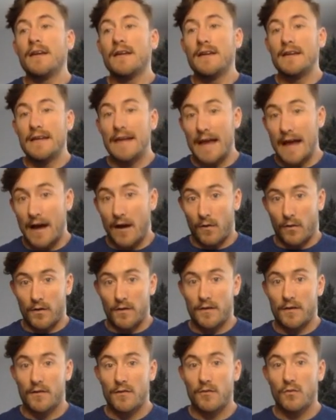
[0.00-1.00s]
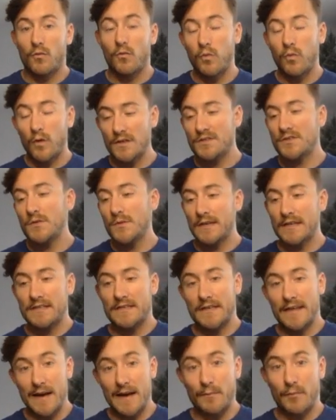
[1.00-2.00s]
Now, once you get
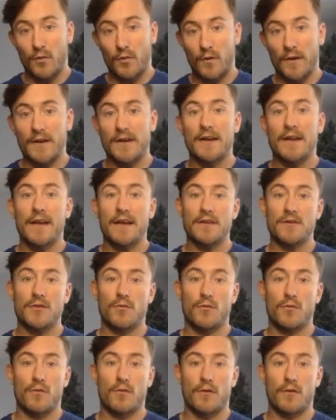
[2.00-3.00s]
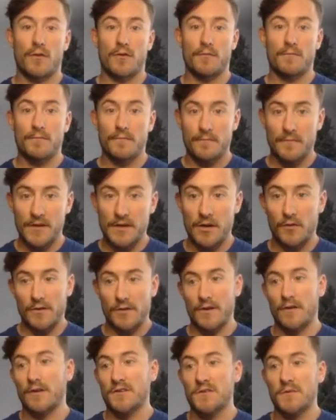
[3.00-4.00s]
to that point and you're
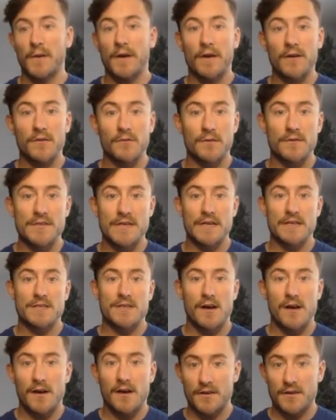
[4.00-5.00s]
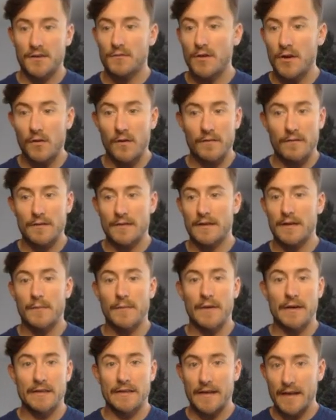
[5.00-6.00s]
experienced with TikTok, you know everything
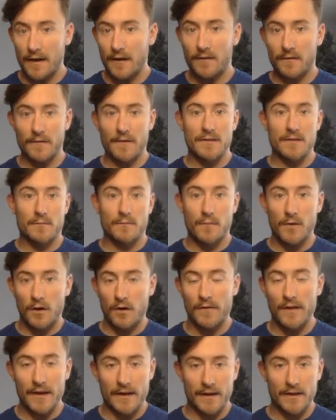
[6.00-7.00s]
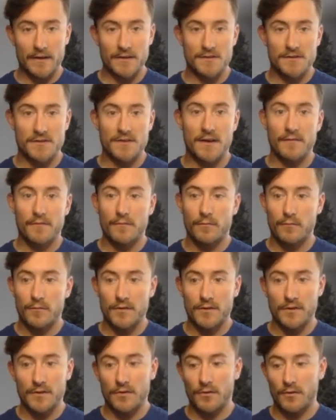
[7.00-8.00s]
about the algorithm, all that kind of stuff,
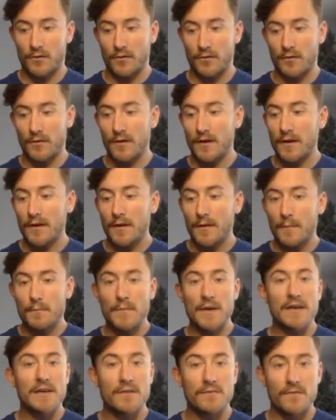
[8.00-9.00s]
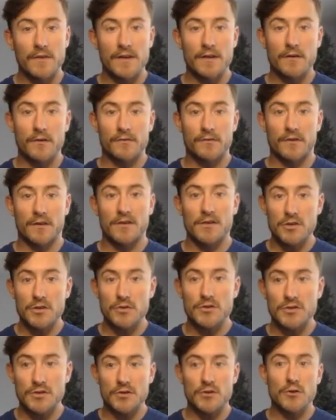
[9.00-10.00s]
you're making videos on
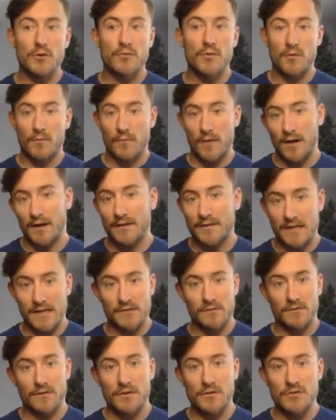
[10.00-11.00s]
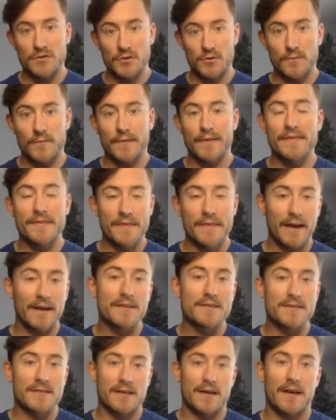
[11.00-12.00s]
YouTube, you're monetized with YouTube, then
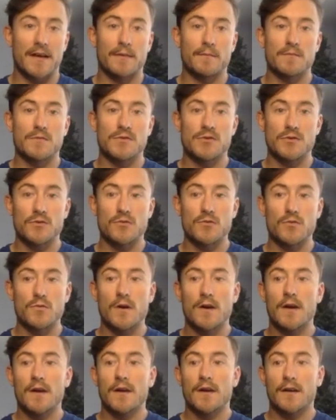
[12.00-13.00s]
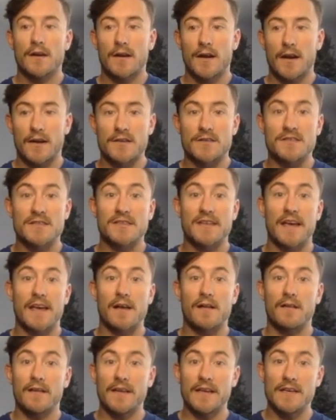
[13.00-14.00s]
it's time to kind of
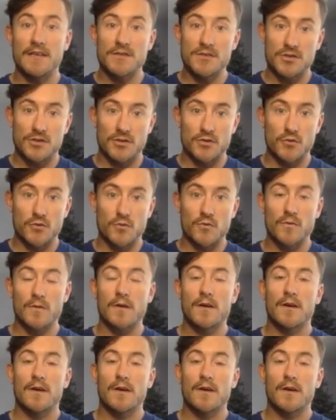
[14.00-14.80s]
scale into